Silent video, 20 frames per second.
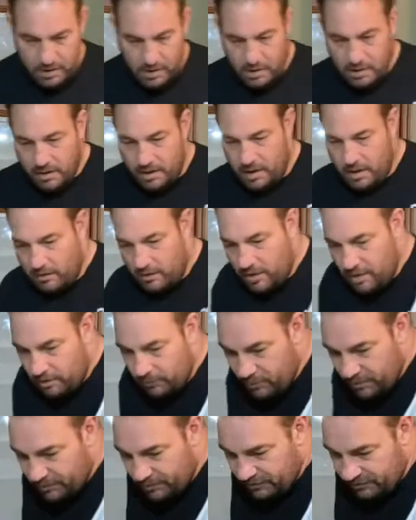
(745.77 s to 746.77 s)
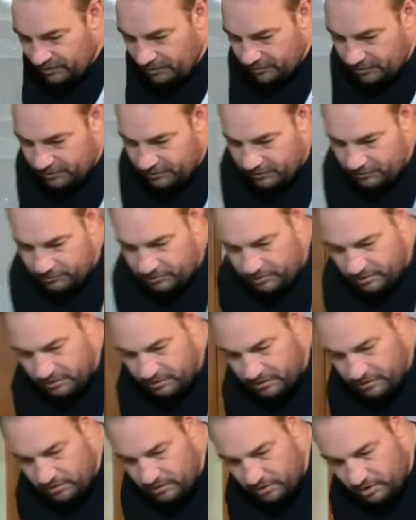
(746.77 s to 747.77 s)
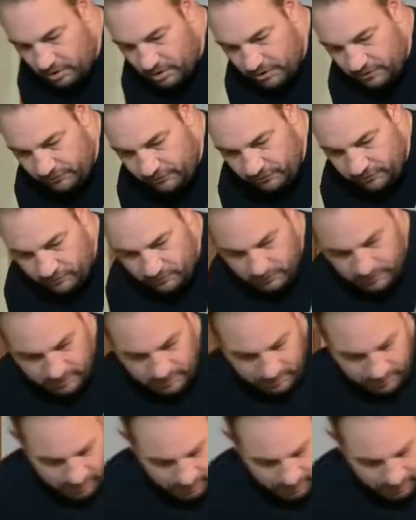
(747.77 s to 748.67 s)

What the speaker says: Now, what did we say we're gonna do? We're gonna garnish with a little